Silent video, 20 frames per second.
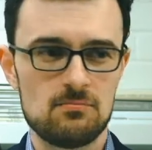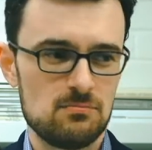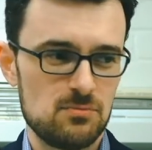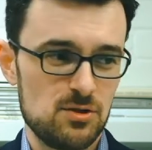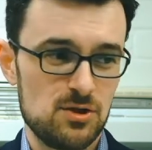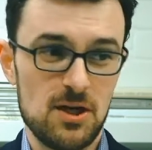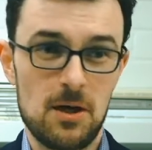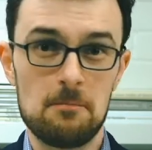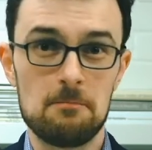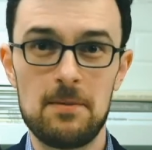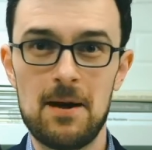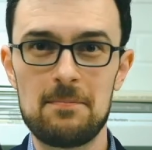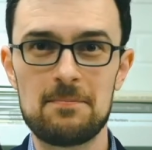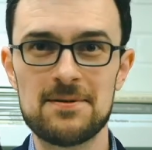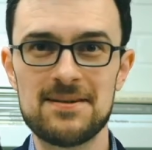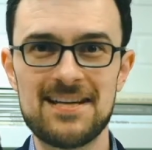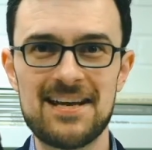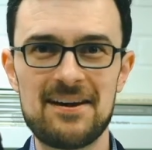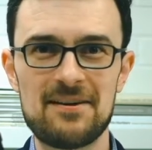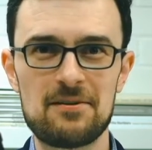jump up
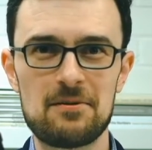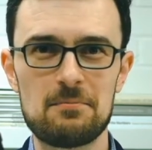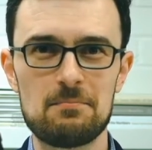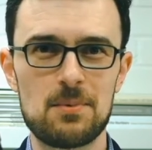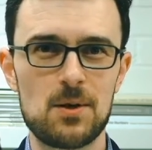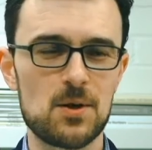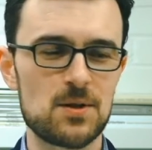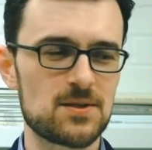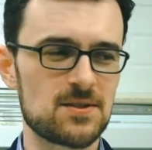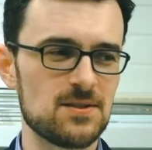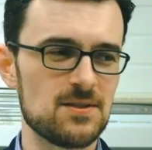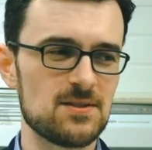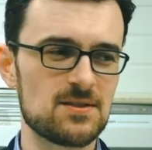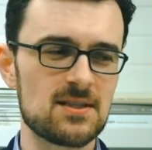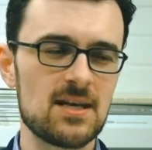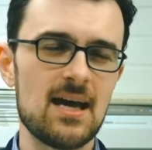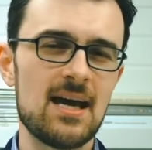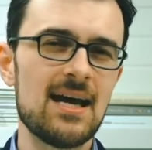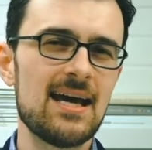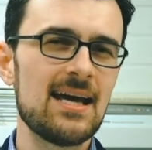and down on boxes.
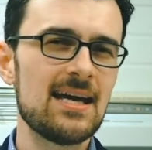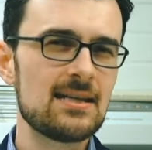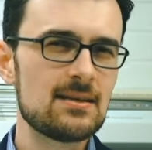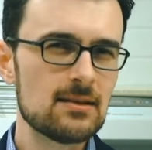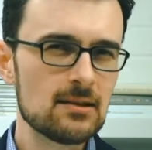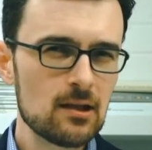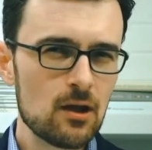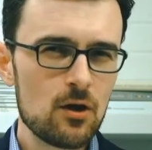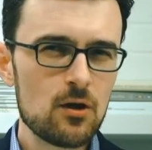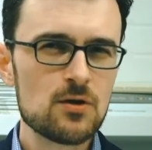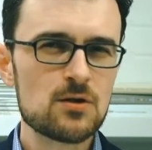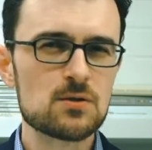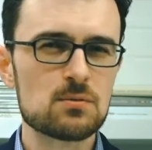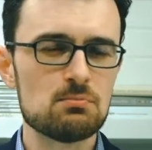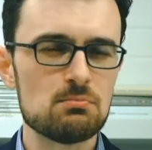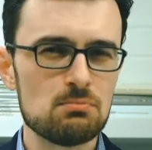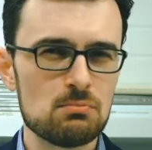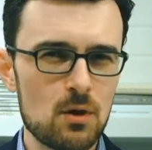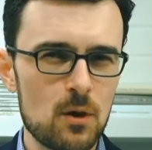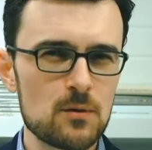It learns
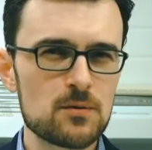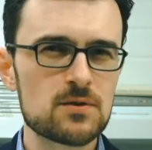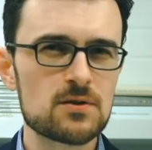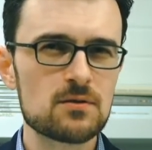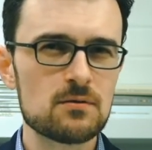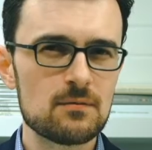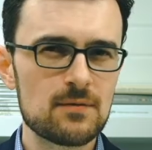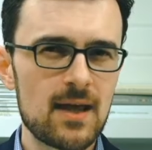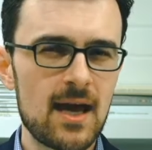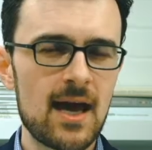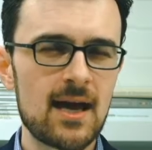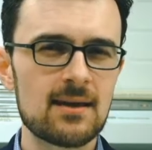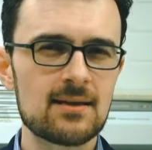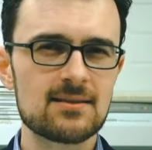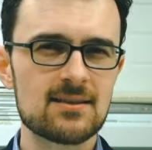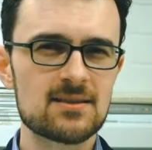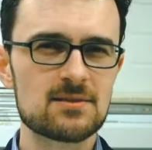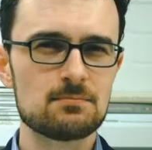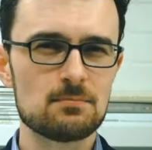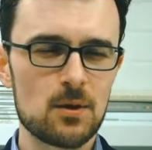most of that. It
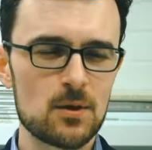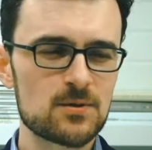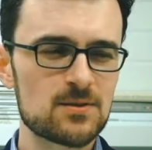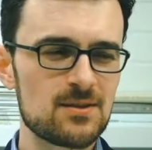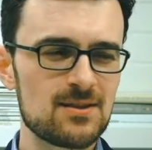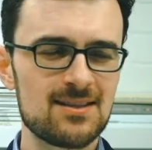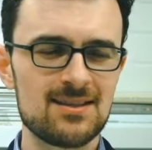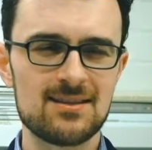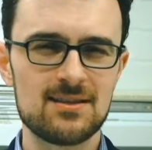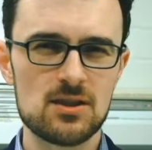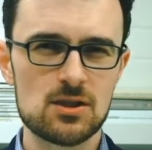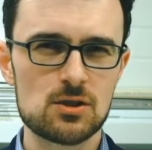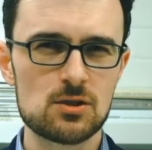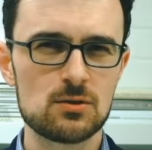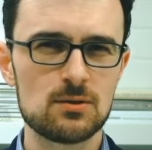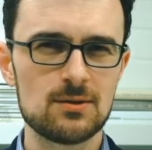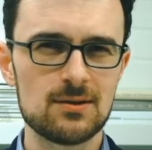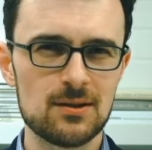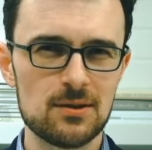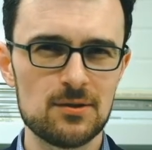does most of the
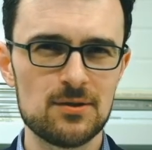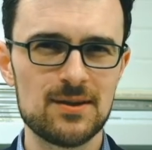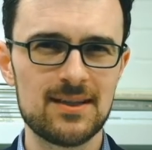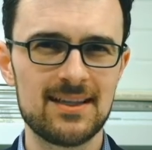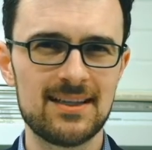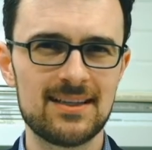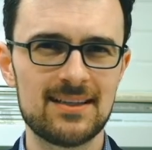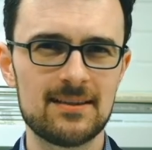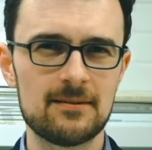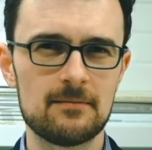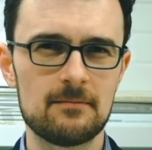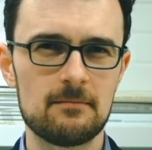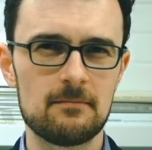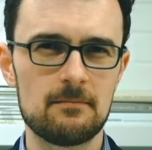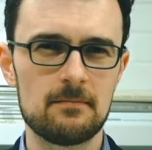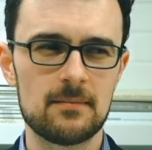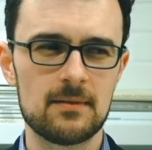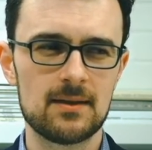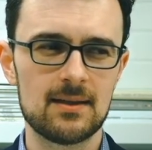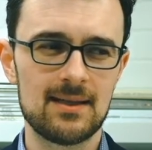initial learning
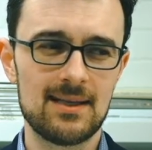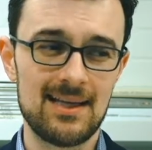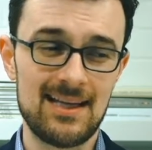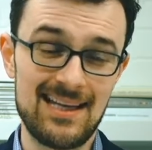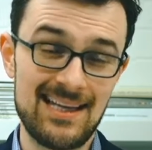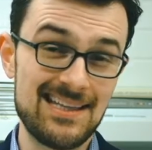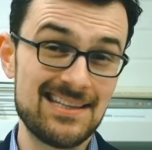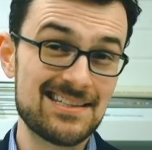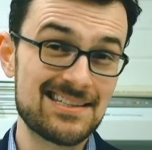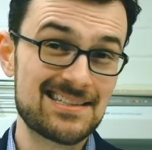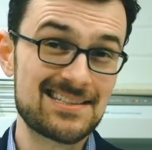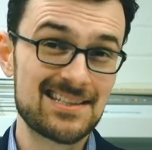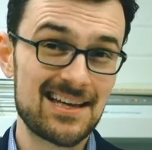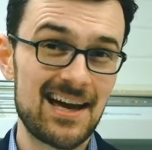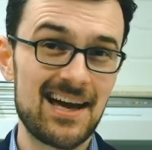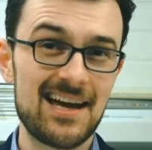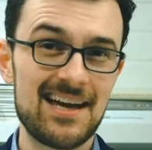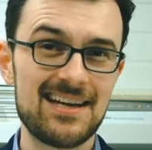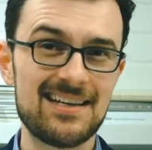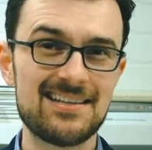
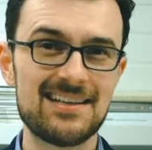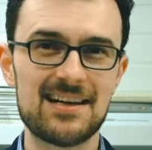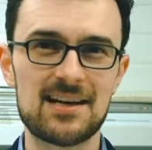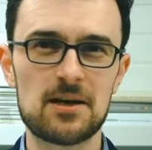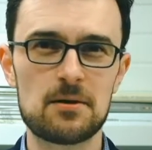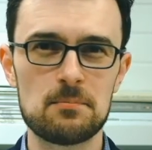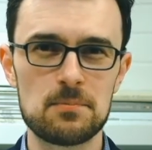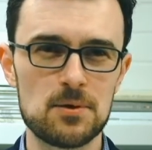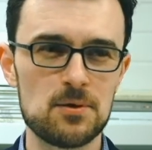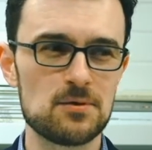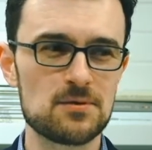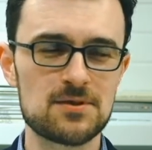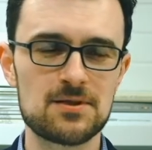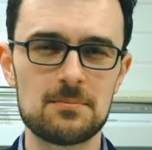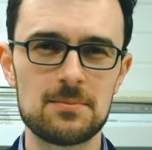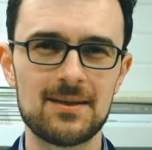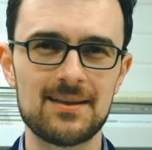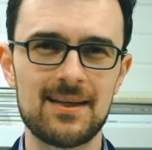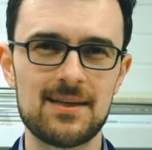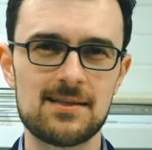inside a computer
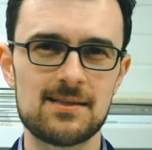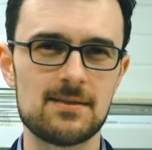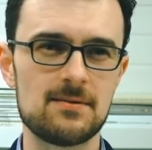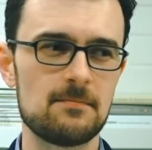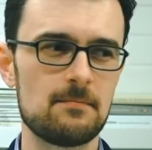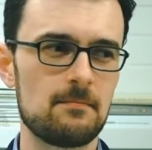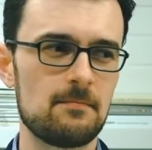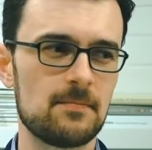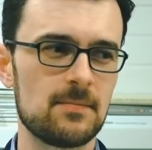simulation.